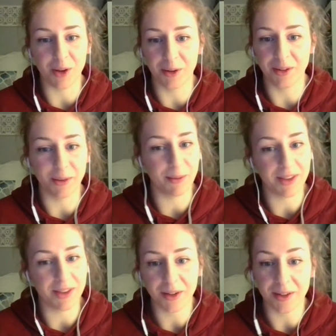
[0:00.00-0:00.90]
lower than
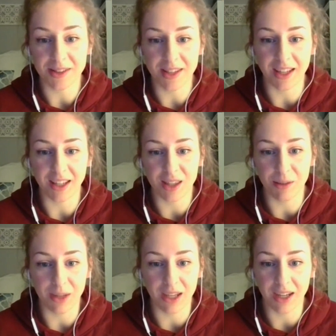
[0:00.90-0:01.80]
what they were saying at the
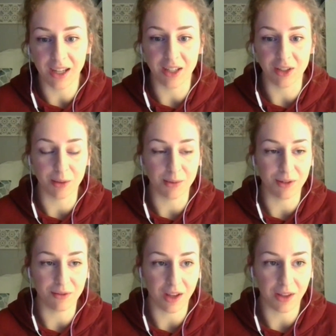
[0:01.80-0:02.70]
beginning in terms
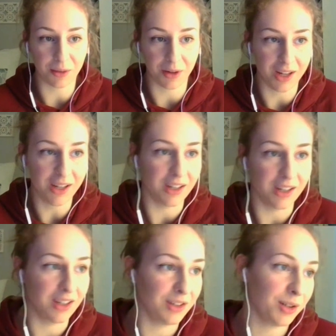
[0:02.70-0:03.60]
of death rate
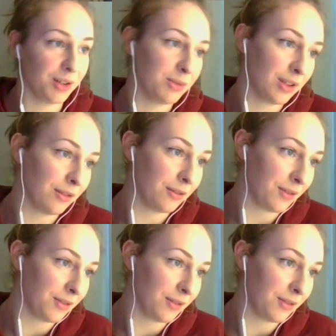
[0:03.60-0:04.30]
and in terms of